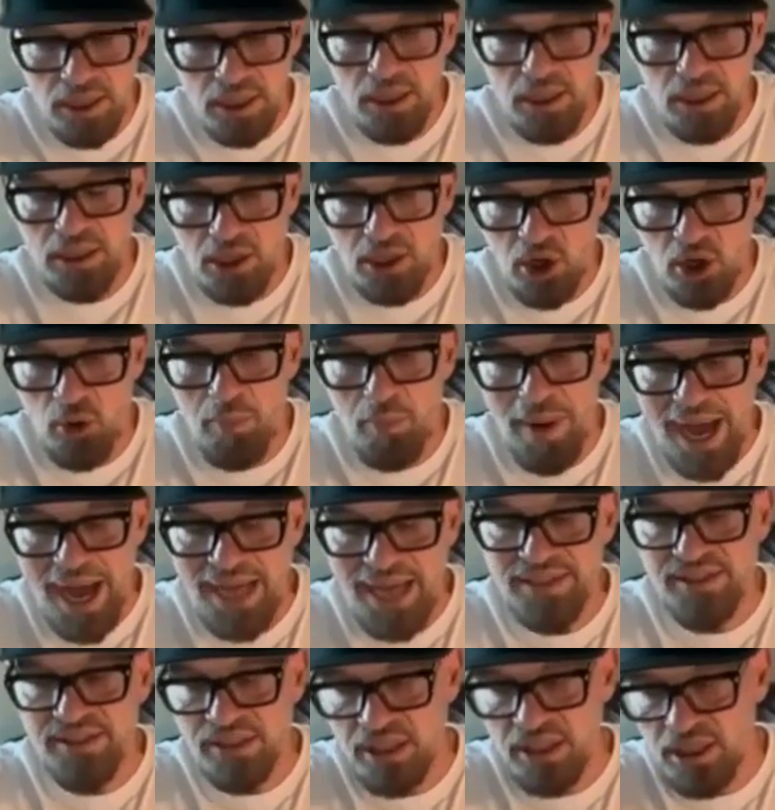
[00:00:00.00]

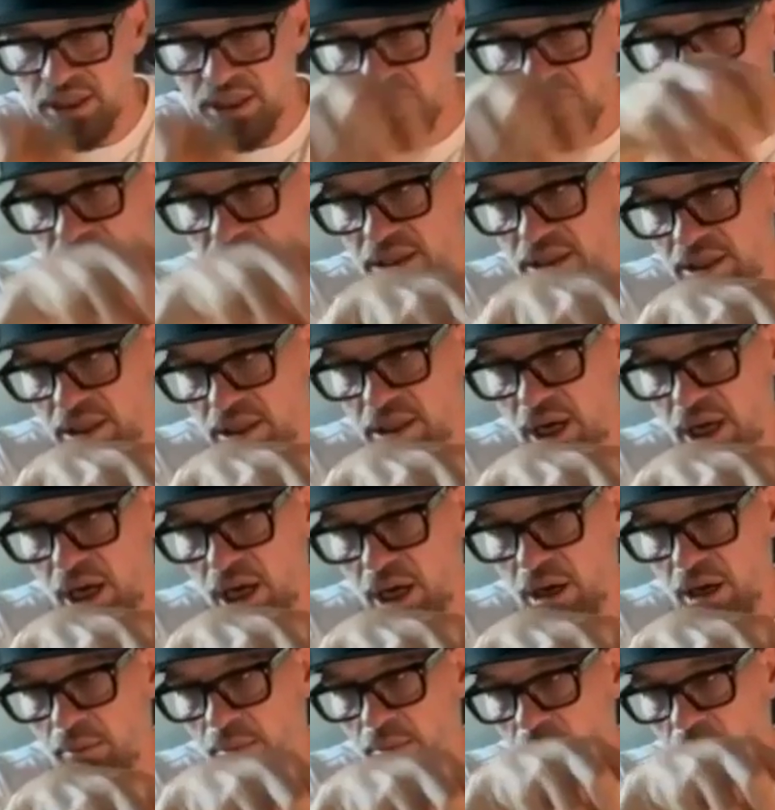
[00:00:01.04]
kielbasa,
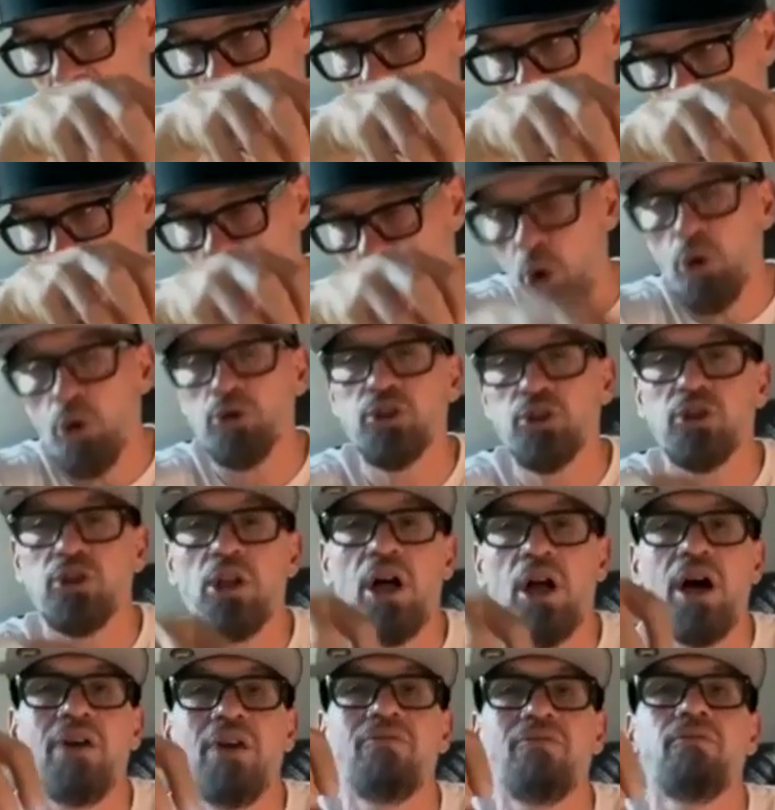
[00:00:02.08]

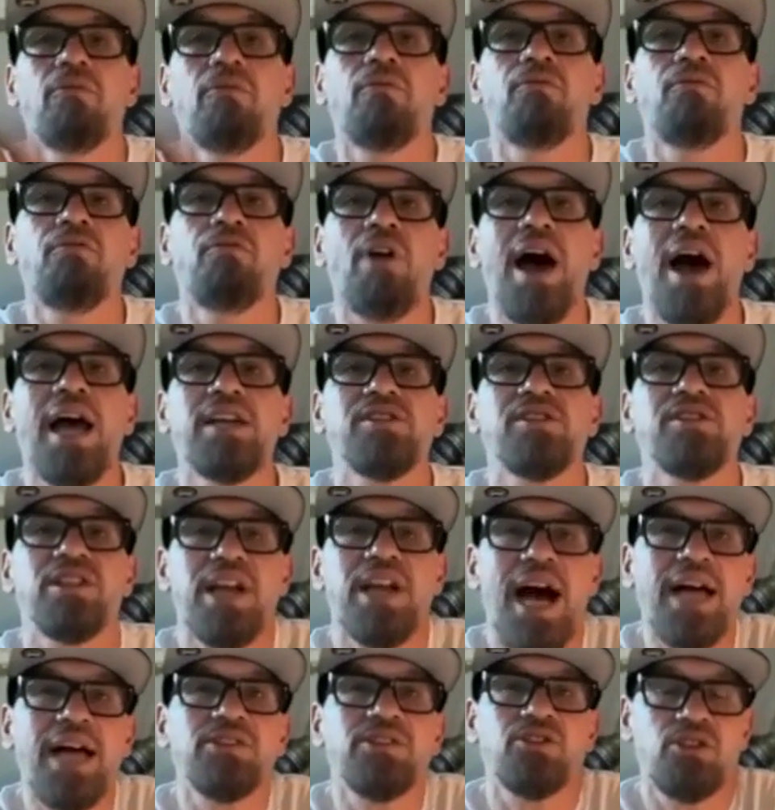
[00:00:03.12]
coleslaw, fries, and
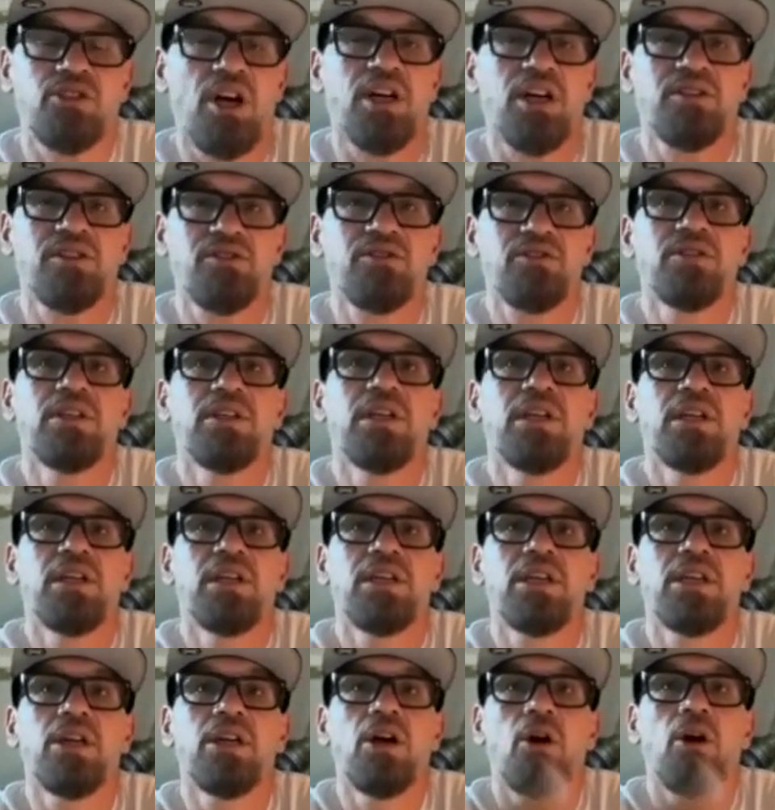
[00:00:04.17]
hot sauce,
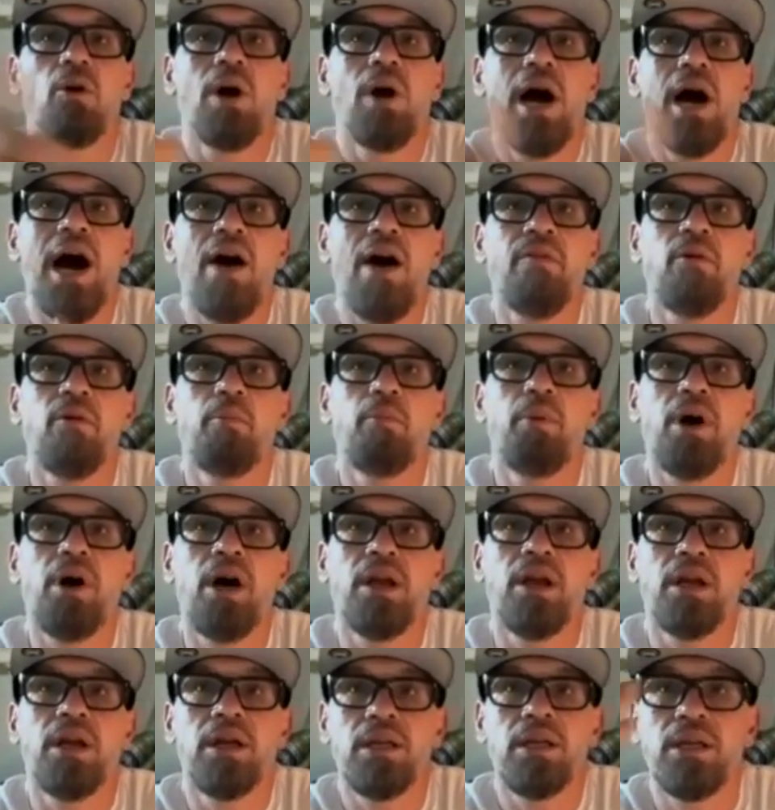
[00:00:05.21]
on the
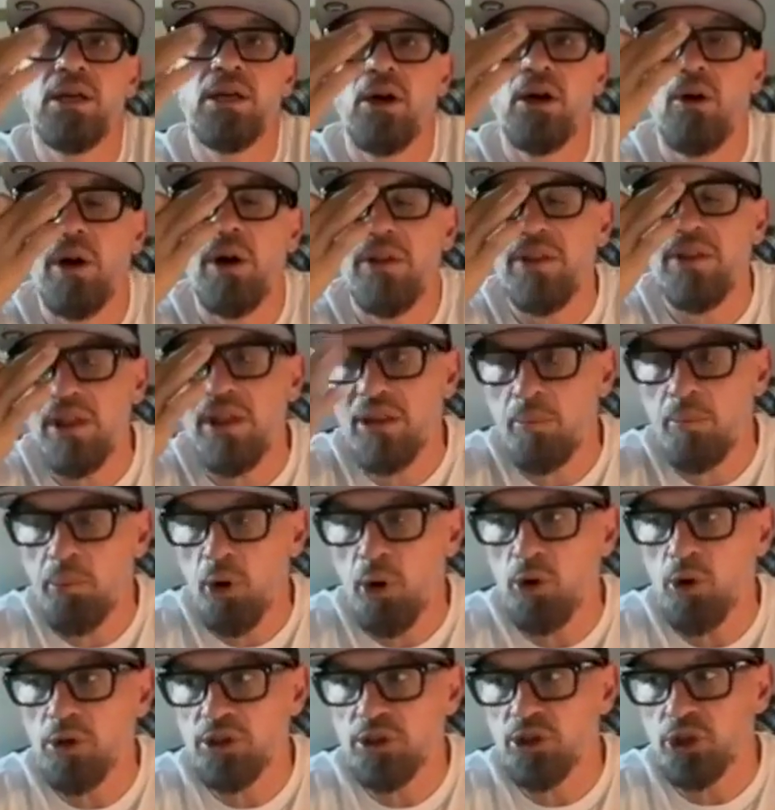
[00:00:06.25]
bun, and then the
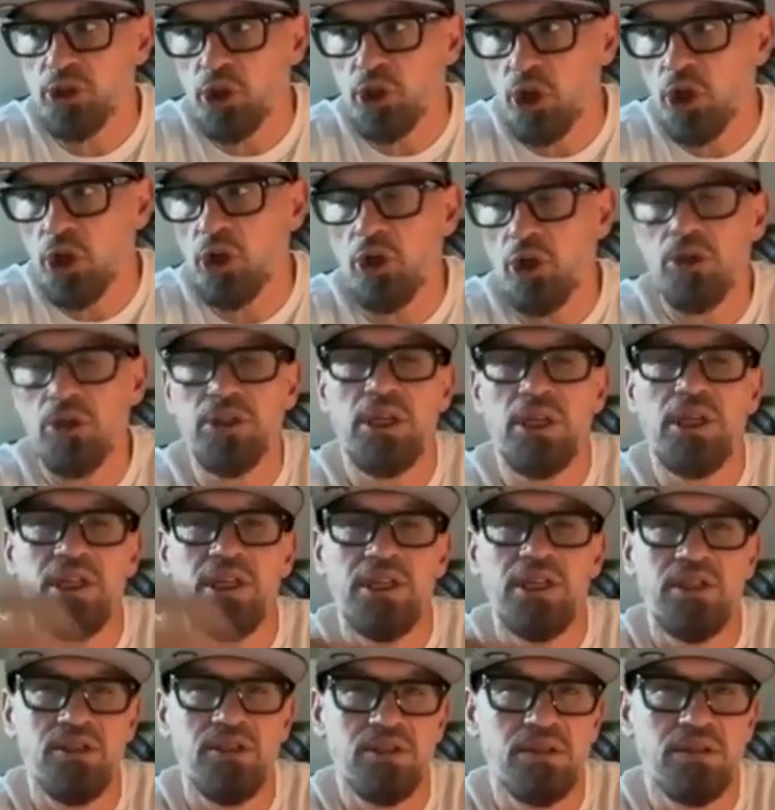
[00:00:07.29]
Polish girl
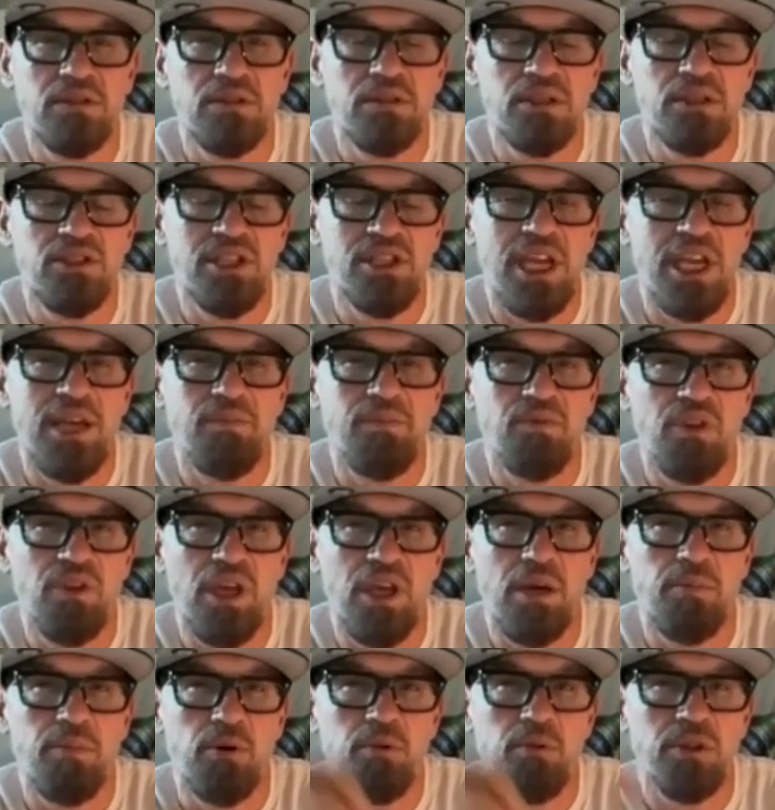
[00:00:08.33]
is the same
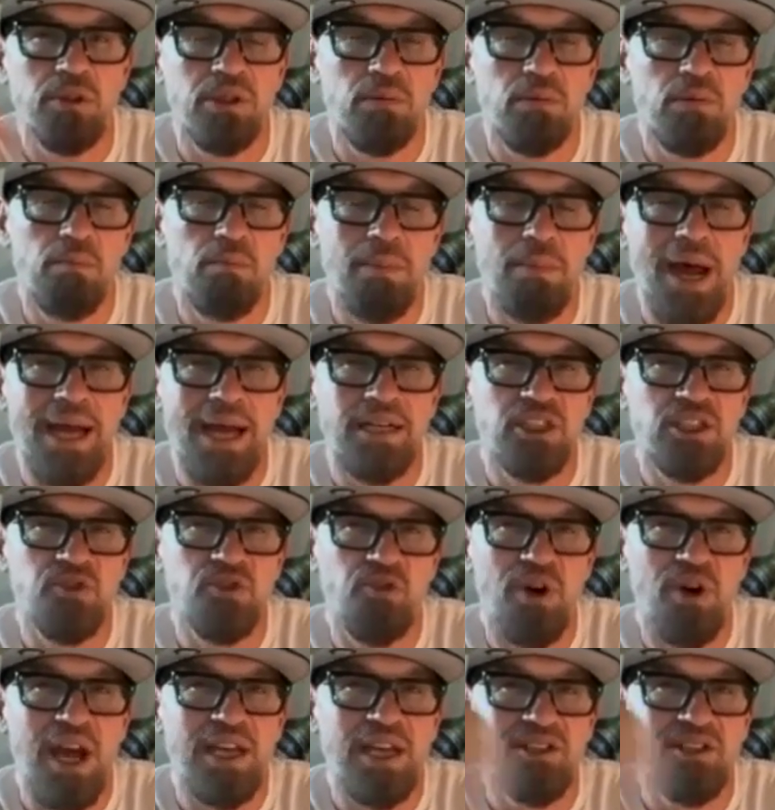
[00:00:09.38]
thing, but with minus
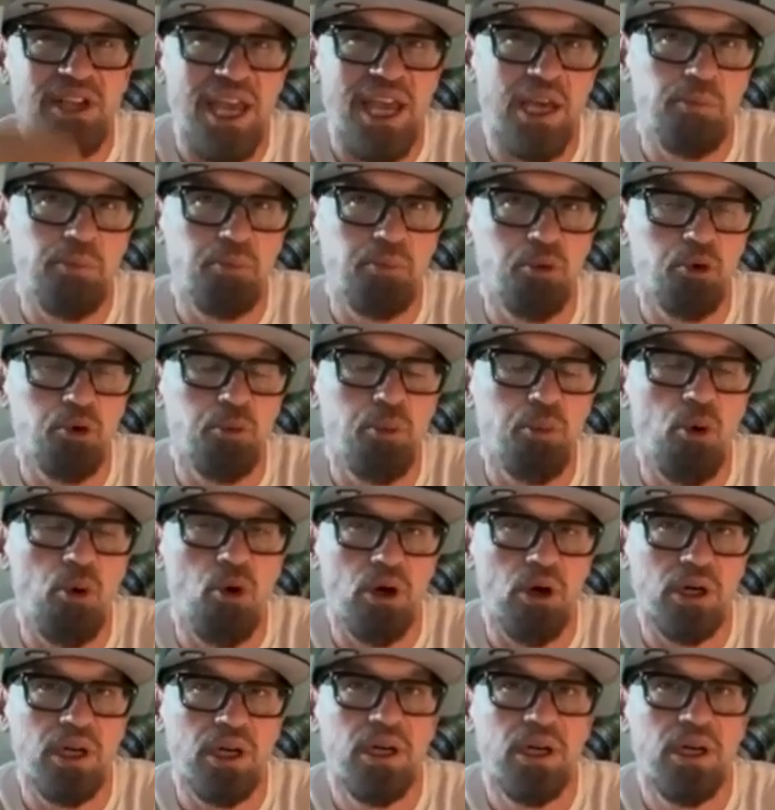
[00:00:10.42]
fries, add pulled pork.